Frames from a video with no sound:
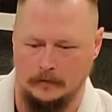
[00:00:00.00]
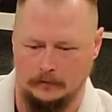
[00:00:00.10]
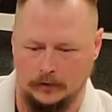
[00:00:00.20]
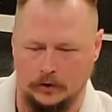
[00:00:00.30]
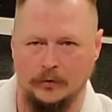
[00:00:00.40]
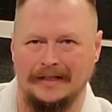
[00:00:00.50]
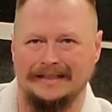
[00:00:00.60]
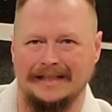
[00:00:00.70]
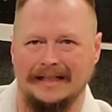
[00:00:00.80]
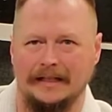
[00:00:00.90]

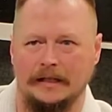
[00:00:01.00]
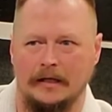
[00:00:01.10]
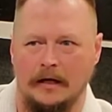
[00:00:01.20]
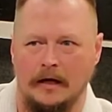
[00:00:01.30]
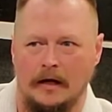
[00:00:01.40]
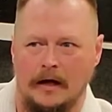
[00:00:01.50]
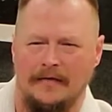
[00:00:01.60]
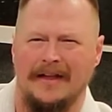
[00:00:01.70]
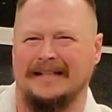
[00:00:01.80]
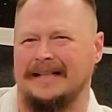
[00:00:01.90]
squeezing it.
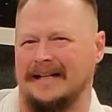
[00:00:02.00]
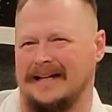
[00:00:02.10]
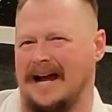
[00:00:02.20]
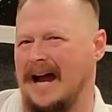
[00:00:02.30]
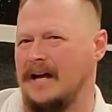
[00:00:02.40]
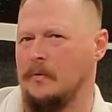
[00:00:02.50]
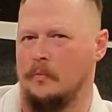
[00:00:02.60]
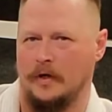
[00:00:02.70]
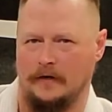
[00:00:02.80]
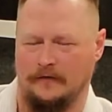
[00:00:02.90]
That's kind of
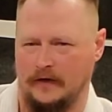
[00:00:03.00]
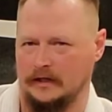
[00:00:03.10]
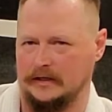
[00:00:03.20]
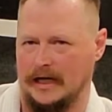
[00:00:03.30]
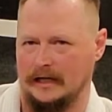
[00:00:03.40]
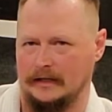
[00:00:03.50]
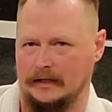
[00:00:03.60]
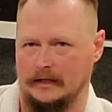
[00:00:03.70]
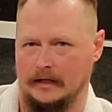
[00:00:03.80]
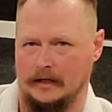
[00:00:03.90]
what it feels like
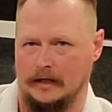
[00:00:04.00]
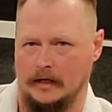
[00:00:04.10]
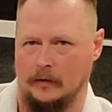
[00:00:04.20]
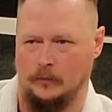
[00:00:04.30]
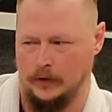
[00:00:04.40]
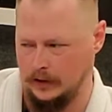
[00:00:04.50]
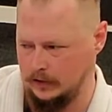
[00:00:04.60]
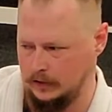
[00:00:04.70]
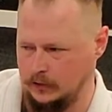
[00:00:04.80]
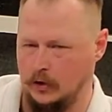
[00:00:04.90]

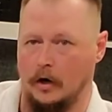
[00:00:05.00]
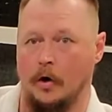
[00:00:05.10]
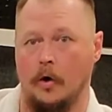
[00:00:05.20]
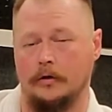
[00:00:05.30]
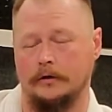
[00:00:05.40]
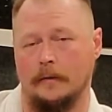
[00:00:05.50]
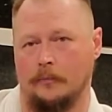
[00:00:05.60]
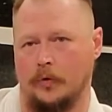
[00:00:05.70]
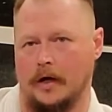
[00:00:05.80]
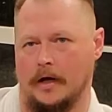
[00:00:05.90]
when you are holding your
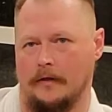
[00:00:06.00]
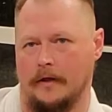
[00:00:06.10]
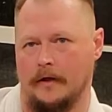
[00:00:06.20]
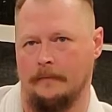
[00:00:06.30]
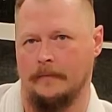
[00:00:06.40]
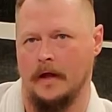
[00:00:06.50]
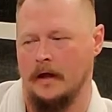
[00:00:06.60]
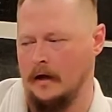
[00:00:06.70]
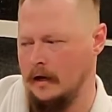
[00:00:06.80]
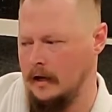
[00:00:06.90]
breath
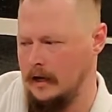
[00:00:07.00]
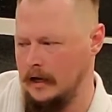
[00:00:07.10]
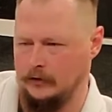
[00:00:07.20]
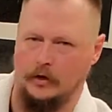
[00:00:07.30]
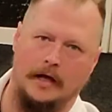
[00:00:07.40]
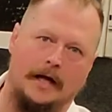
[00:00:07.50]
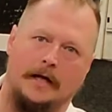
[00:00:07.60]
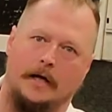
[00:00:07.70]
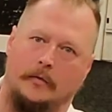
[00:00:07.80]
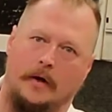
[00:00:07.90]
and you're
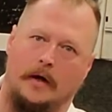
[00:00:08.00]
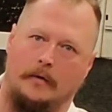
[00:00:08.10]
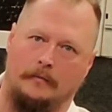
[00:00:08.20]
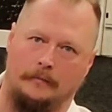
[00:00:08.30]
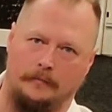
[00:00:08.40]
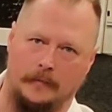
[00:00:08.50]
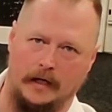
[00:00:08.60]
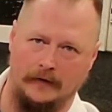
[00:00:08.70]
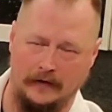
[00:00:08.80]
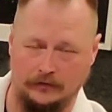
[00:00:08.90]
hitting the ground.
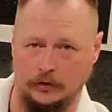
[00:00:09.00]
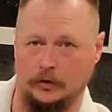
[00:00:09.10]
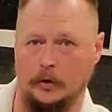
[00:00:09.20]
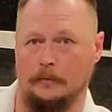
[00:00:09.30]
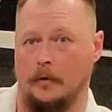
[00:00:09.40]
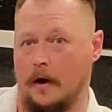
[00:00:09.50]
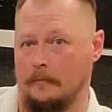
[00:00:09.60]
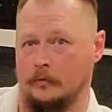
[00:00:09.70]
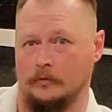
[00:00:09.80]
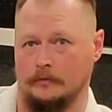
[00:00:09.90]
Even if you do
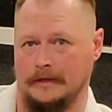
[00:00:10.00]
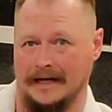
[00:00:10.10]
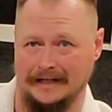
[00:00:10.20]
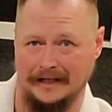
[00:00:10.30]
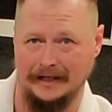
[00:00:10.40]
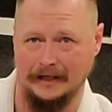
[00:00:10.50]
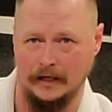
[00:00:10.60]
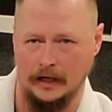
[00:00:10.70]
proper technique,